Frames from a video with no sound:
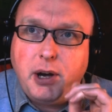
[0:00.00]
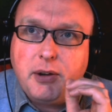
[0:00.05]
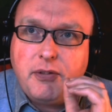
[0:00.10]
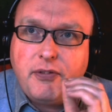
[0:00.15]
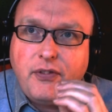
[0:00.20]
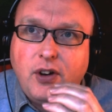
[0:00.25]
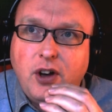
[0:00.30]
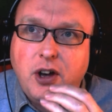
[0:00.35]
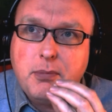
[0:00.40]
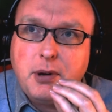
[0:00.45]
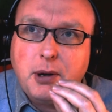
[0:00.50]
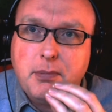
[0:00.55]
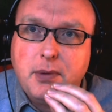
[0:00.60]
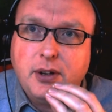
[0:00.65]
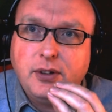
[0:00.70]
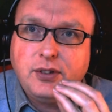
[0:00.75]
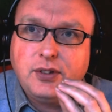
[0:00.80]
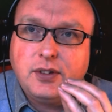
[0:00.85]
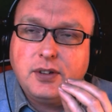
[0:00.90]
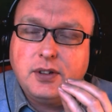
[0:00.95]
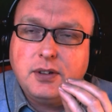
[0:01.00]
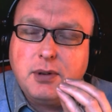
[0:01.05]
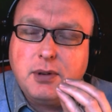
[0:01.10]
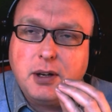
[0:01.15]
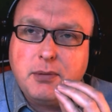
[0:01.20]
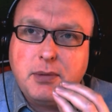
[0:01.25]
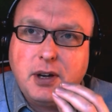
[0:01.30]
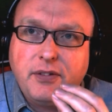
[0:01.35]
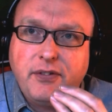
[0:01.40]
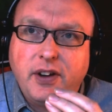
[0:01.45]
far
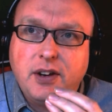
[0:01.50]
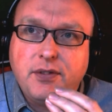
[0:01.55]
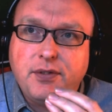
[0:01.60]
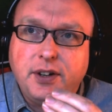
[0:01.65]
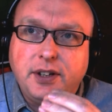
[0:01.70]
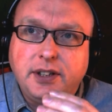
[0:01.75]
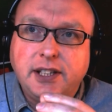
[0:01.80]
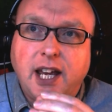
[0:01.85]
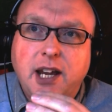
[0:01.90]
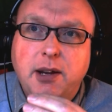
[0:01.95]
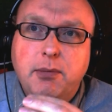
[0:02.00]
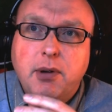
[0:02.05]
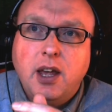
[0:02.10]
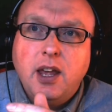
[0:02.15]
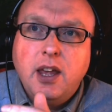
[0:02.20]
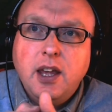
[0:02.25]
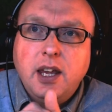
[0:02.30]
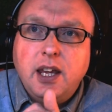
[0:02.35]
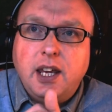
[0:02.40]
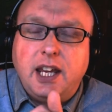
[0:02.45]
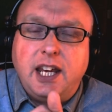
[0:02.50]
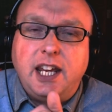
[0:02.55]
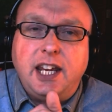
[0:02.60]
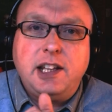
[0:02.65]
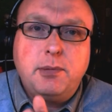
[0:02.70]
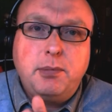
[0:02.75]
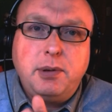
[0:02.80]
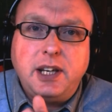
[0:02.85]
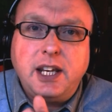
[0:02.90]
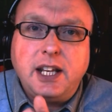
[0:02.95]
my favourite game
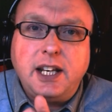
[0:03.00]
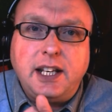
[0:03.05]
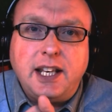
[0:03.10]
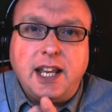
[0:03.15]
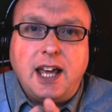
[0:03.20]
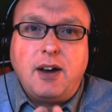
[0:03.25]
in the beginning.